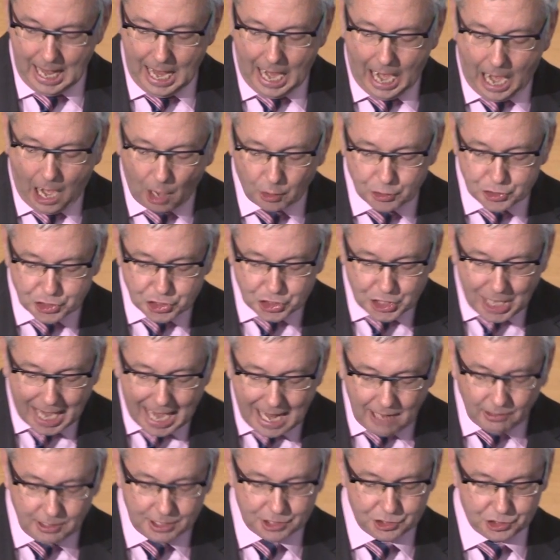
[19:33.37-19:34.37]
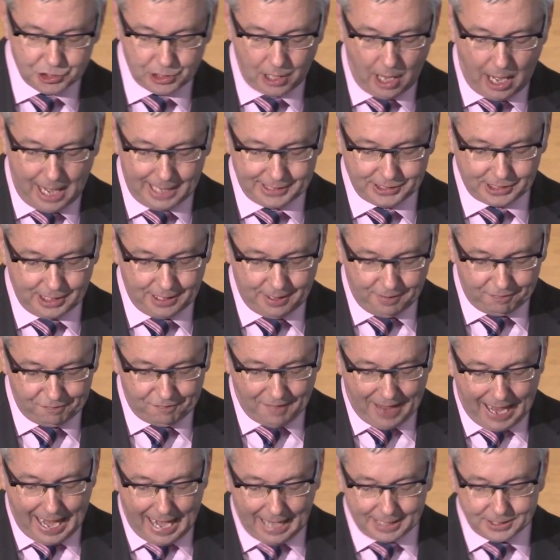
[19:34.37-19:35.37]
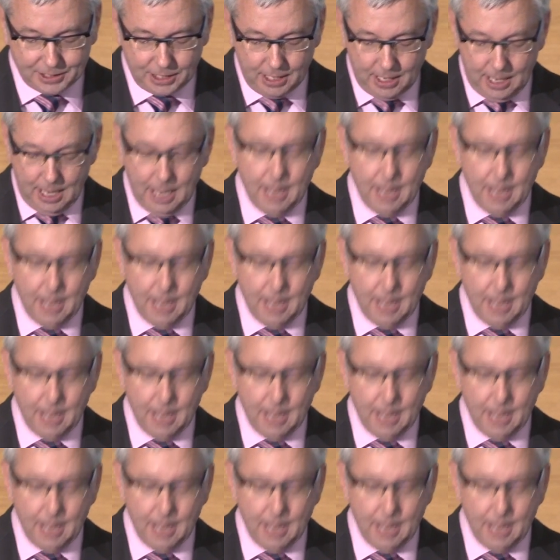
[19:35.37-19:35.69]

Our challenge lies in the fact